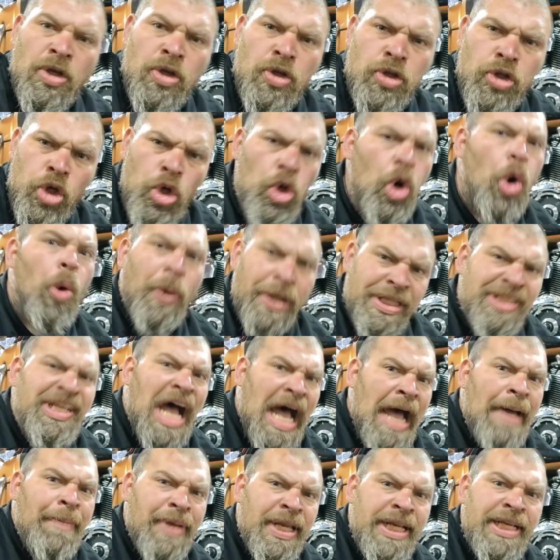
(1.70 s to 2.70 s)
You know what
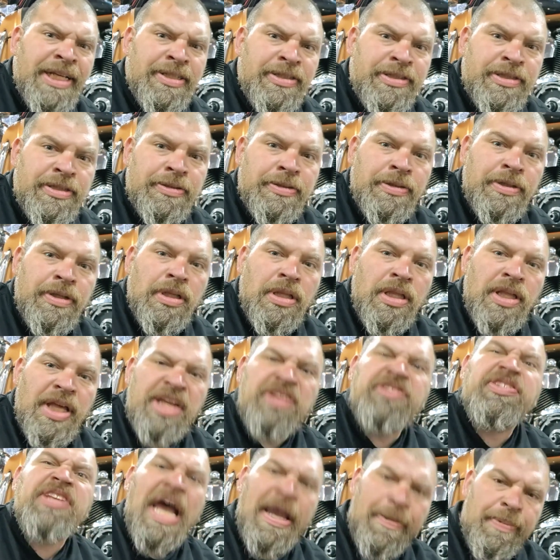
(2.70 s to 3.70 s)
time it is.
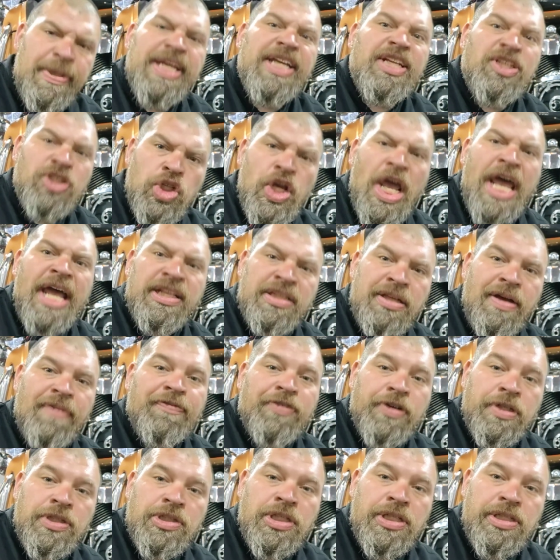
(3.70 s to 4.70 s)
It's time to get jacked up for
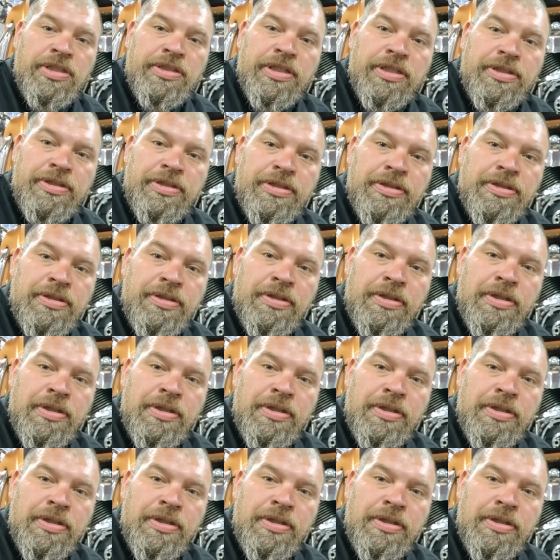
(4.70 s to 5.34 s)
Jesus.